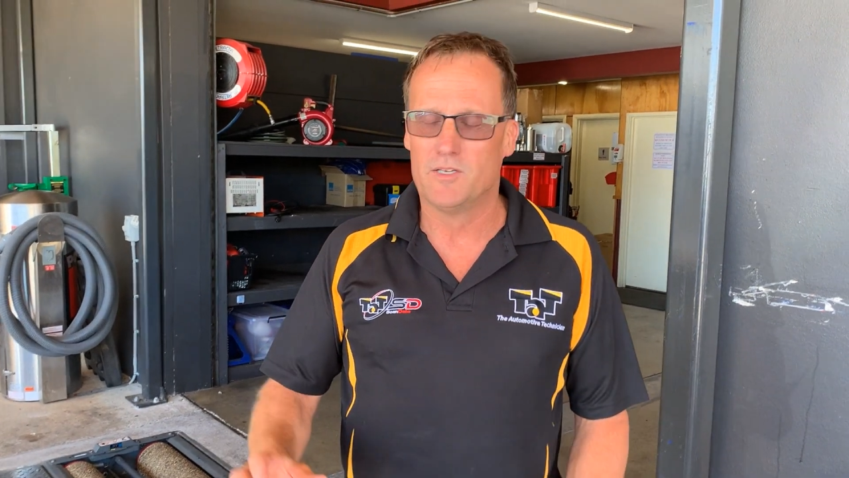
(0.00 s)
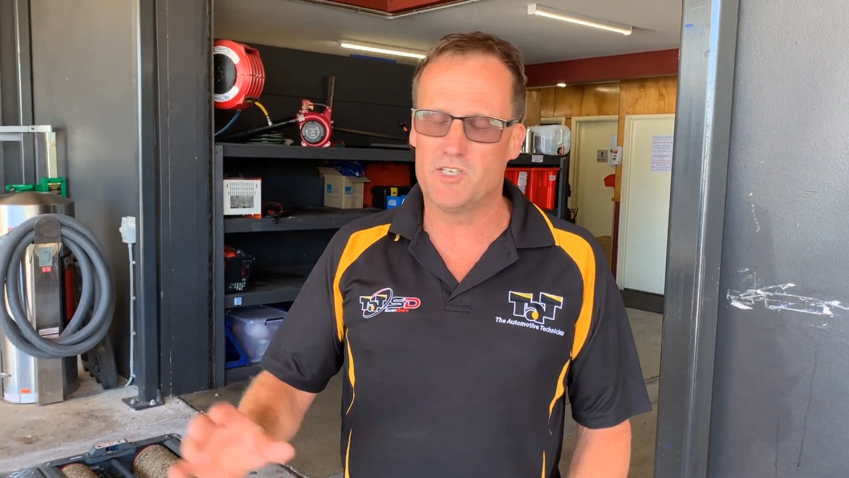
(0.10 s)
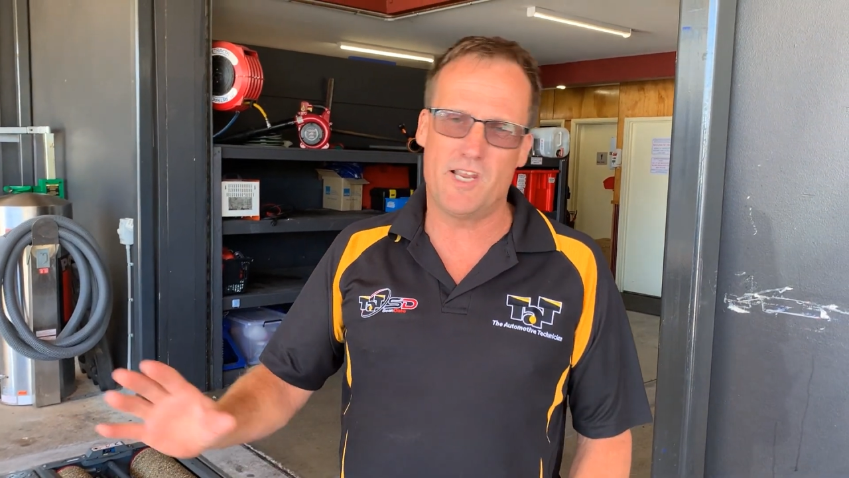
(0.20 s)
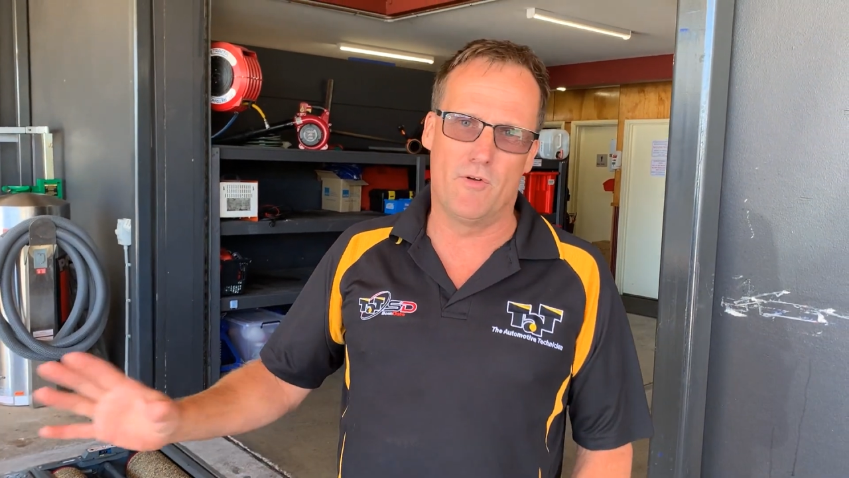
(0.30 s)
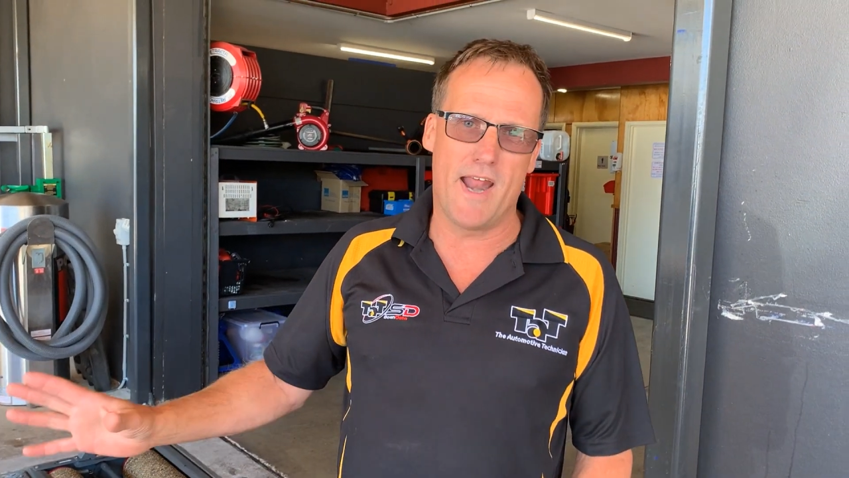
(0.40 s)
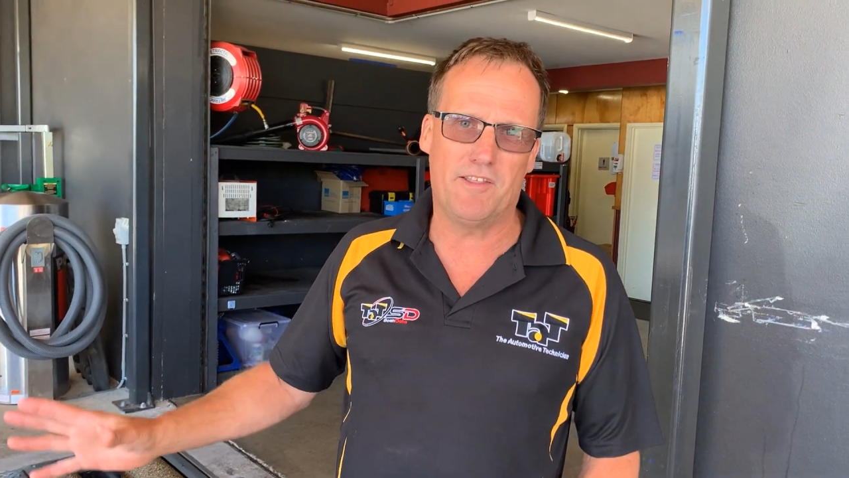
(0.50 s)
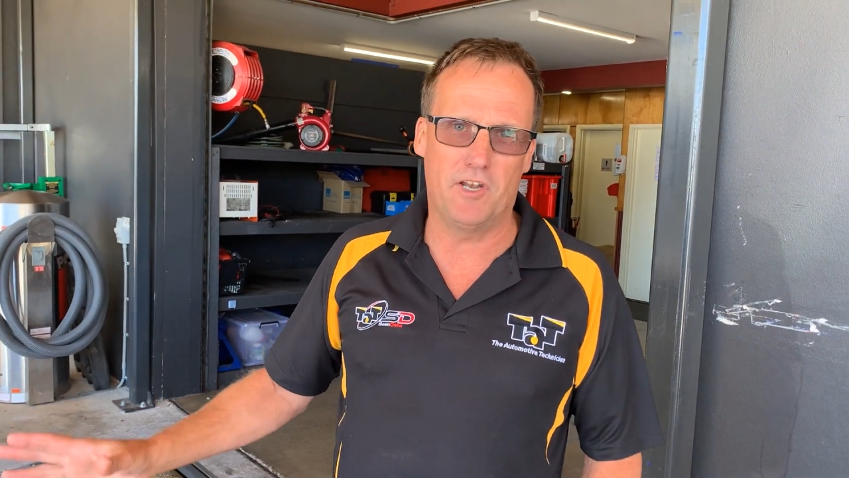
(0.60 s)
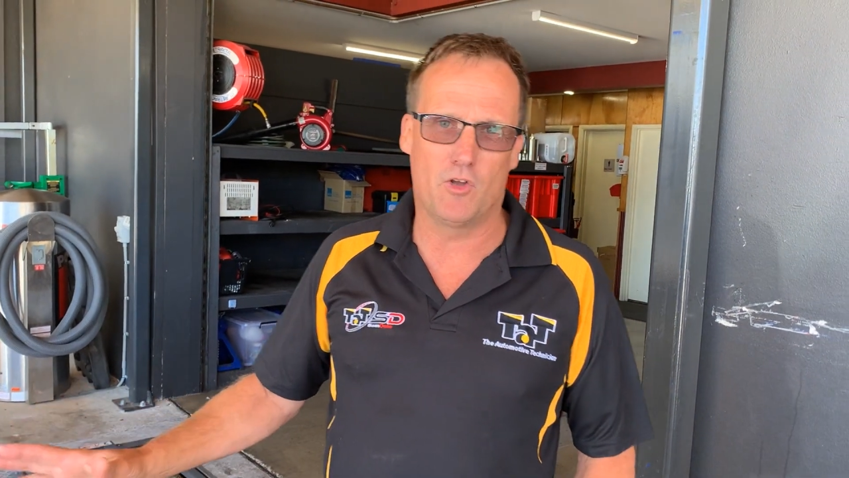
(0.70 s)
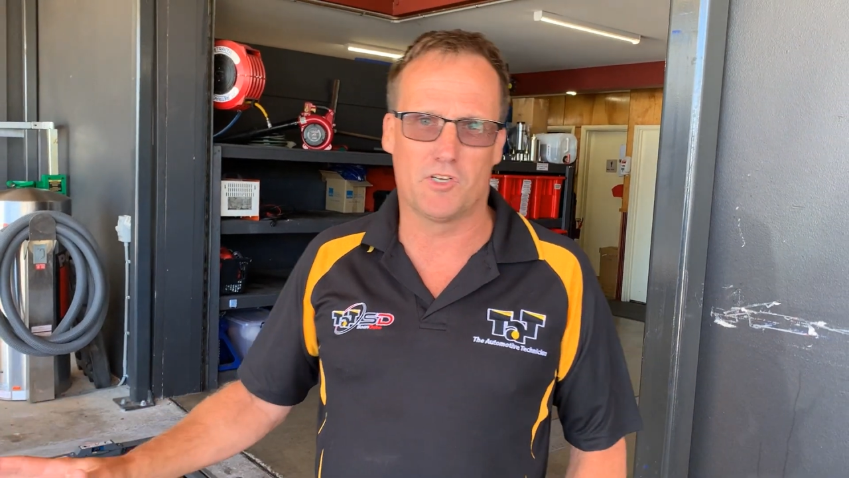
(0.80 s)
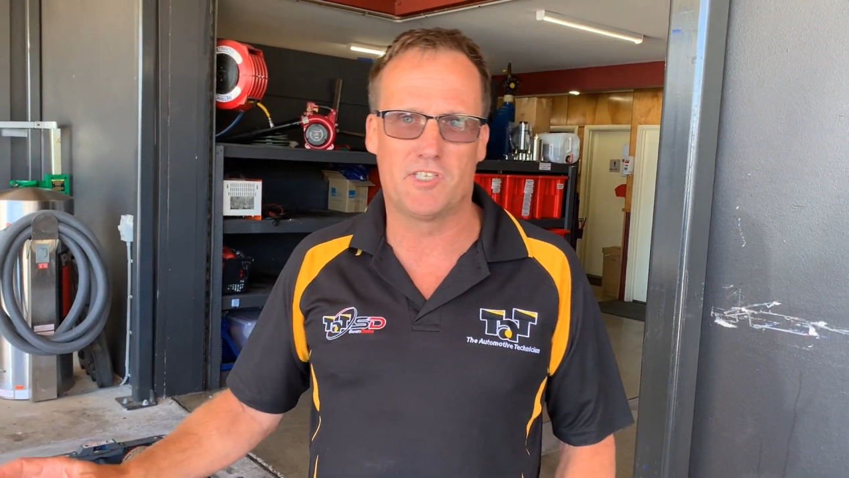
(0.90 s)
Just here at
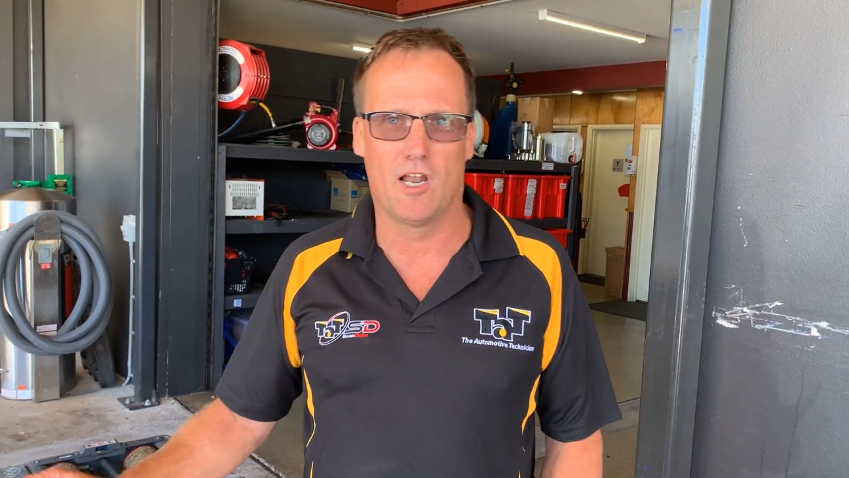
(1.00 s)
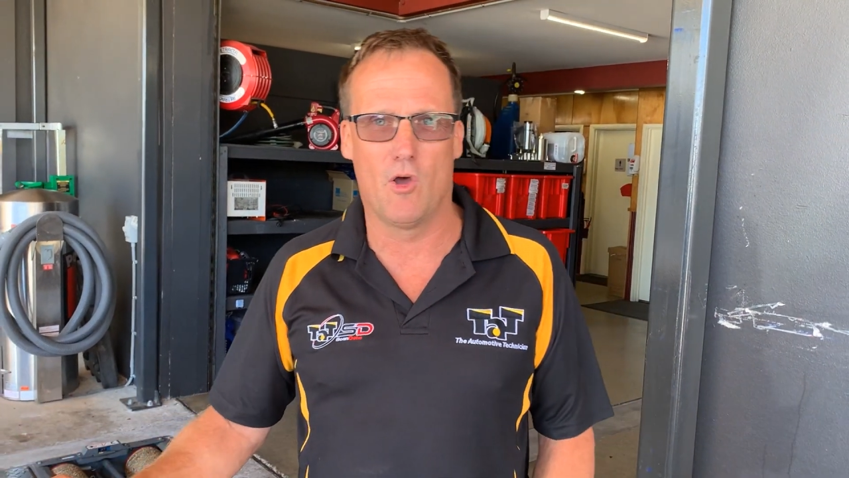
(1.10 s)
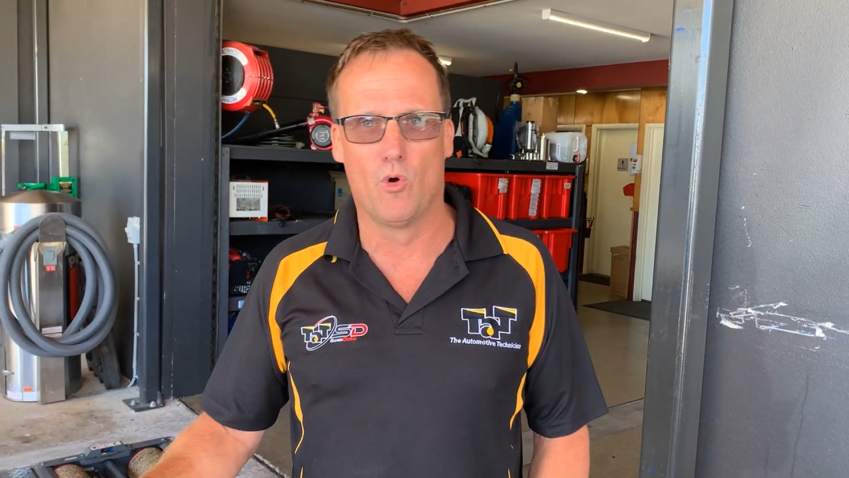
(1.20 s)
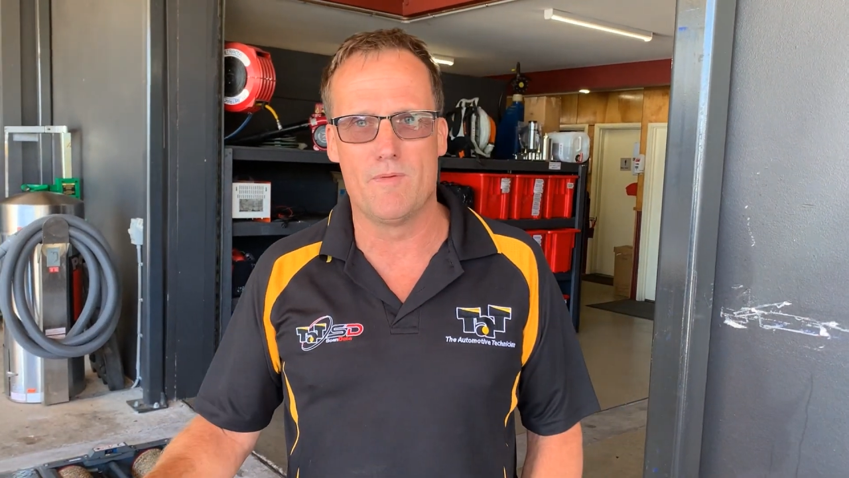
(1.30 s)
Anthony Costello